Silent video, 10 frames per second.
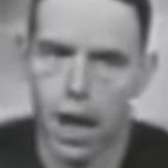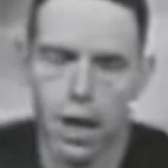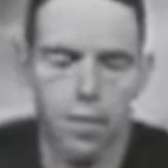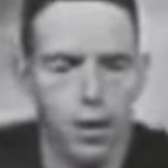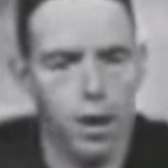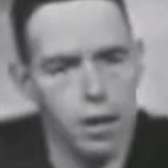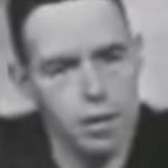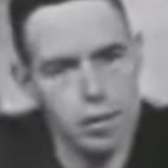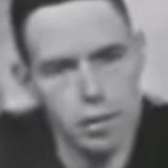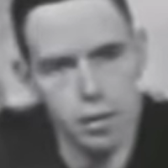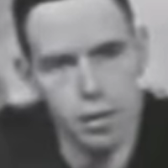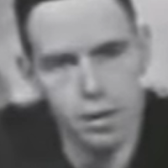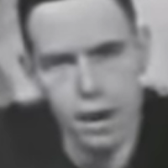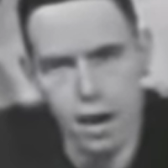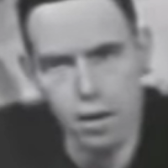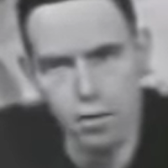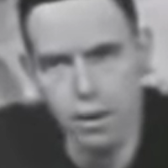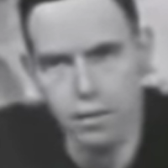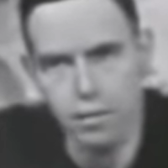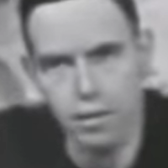And because now
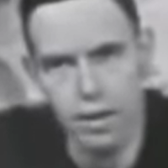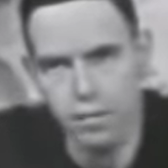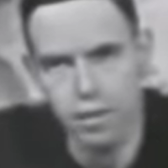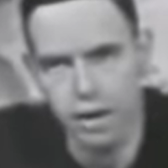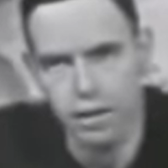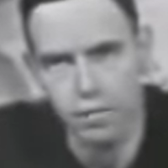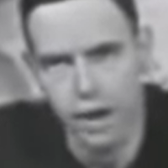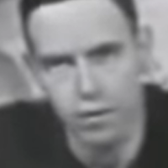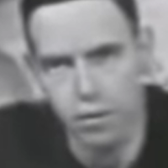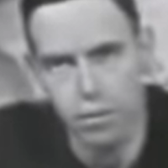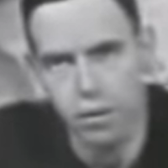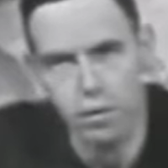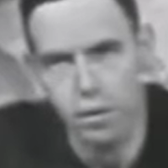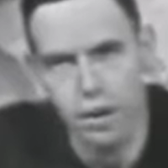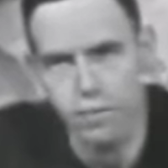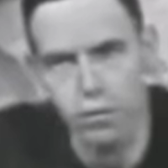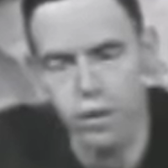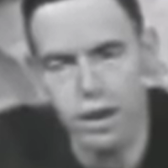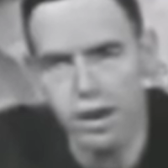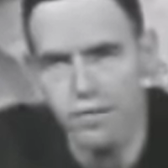is never satisfactory, because we're never
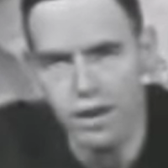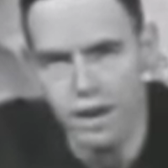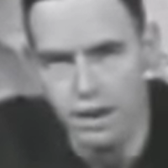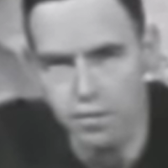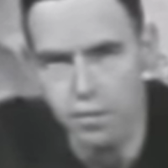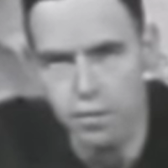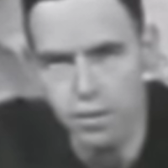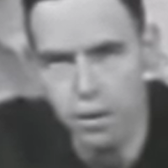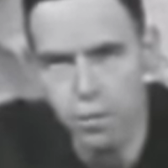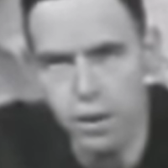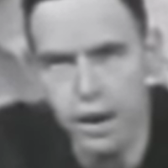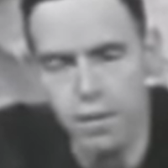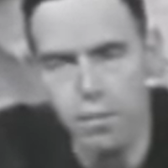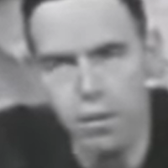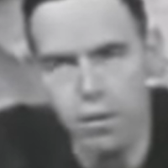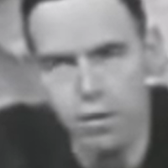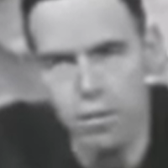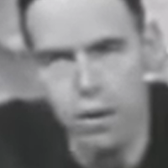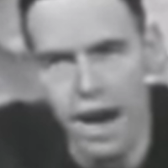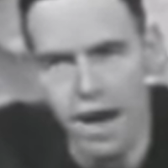really living in it, we get more and
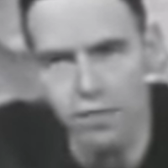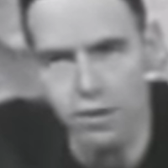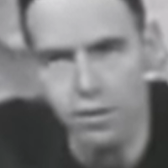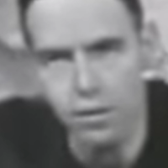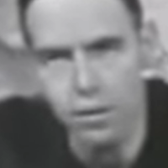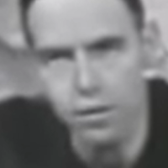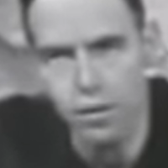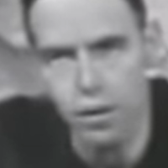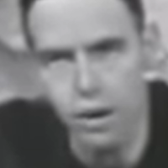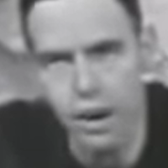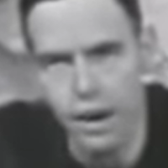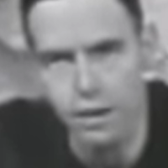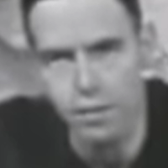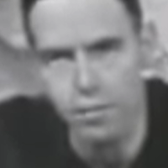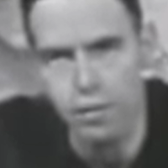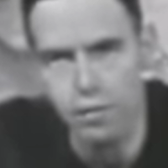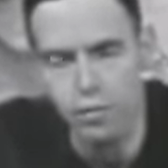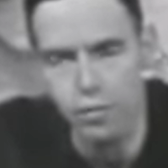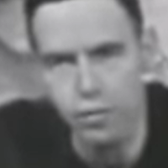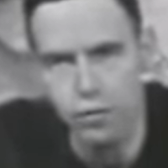more avid to go ahead and
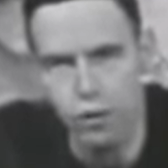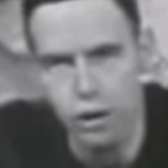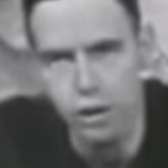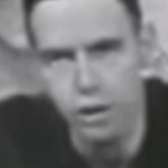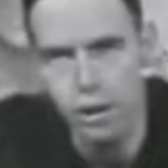pursue the future.